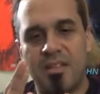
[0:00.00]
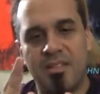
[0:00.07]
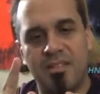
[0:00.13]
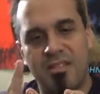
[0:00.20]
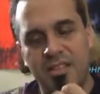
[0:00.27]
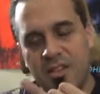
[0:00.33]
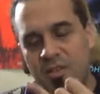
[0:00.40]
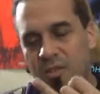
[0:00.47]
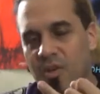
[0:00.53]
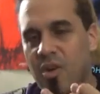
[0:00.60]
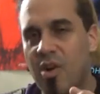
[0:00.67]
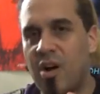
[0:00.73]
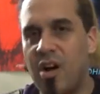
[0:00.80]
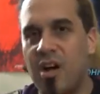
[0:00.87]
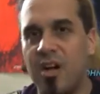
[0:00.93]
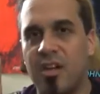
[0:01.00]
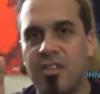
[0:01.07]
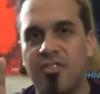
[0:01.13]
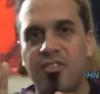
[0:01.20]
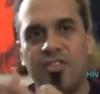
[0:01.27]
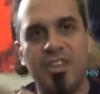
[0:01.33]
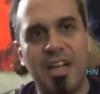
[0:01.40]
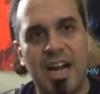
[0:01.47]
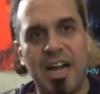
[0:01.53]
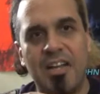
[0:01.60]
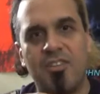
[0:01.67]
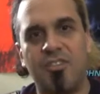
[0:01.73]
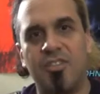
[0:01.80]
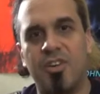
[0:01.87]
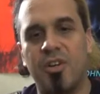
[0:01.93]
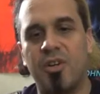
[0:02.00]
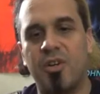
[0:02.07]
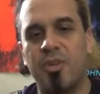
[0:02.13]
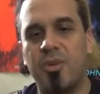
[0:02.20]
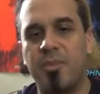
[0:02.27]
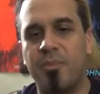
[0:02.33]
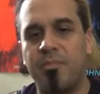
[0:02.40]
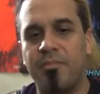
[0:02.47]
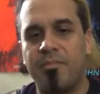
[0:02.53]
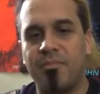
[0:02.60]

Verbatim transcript: Silverhawk, G.I. Joe,